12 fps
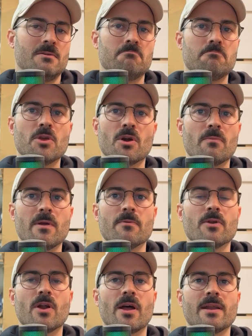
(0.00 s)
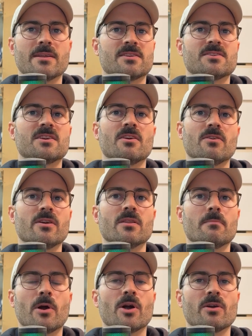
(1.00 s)
maybe they're not necessarily in the
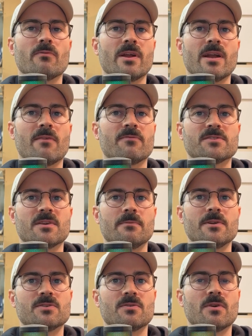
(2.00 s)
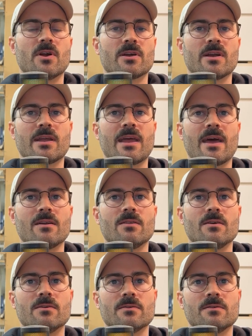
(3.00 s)
market right now for somebody, so they're not going to
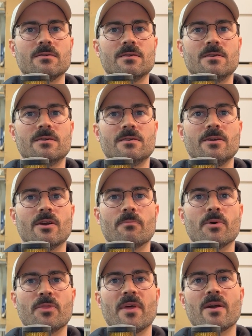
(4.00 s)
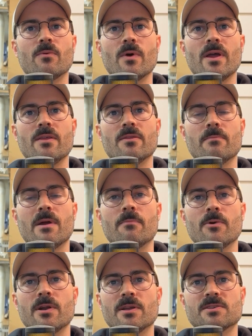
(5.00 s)
catalog put that away in their
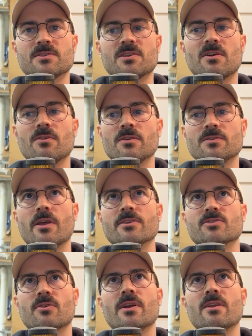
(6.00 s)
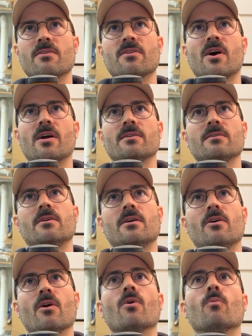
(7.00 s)
memory necessarily. Is there any thought,
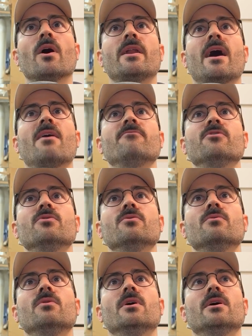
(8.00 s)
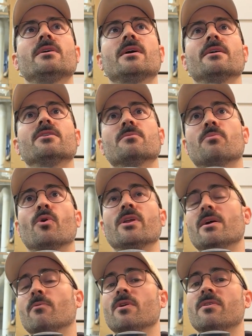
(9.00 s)
or what have you gotten to the point
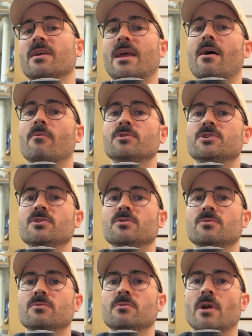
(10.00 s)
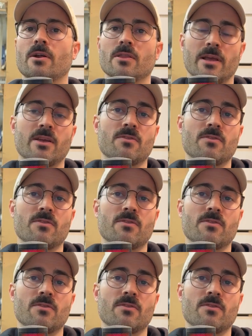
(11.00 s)
yet where you think, how would you, are you